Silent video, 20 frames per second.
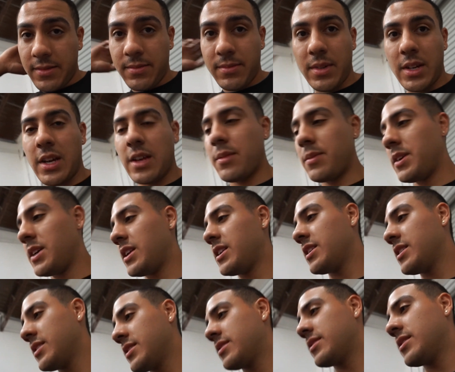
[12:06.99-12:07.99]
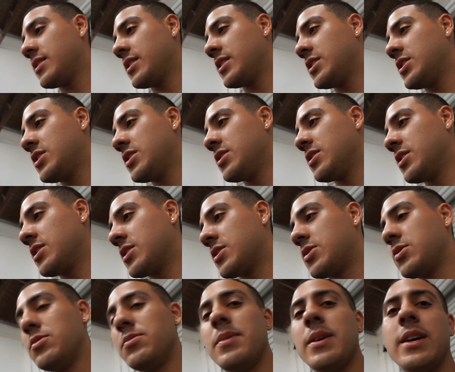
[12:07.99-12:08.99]
But I mean, it shouldn't look
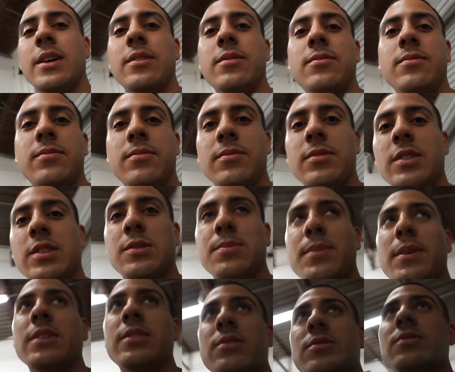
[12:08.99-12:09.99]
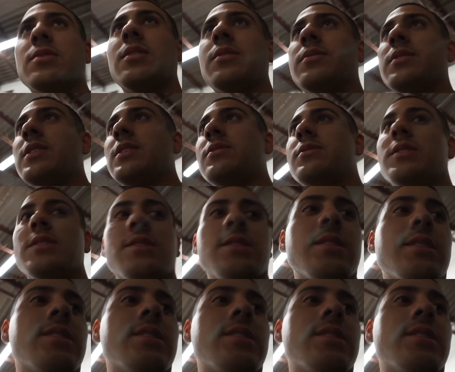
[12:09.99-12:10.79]
too bad with the spacers off anyways.